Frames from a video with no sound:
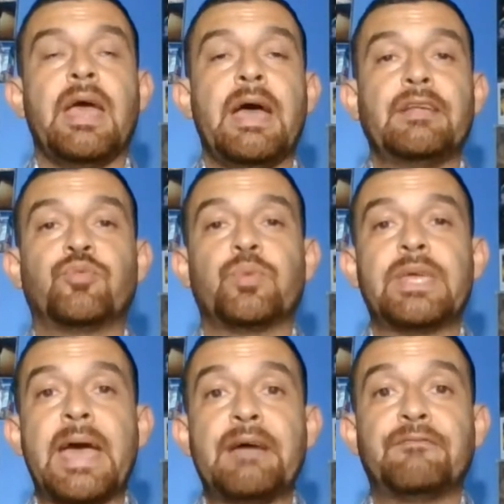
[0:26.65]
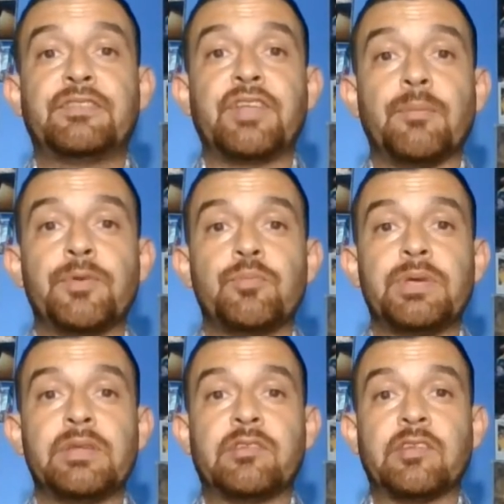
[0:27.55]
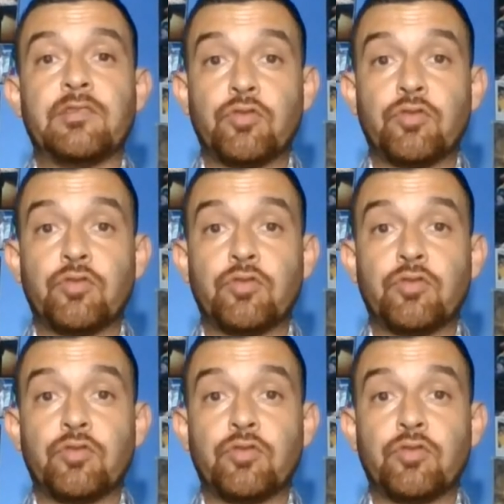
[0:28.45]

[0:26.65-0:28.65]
as we have WBC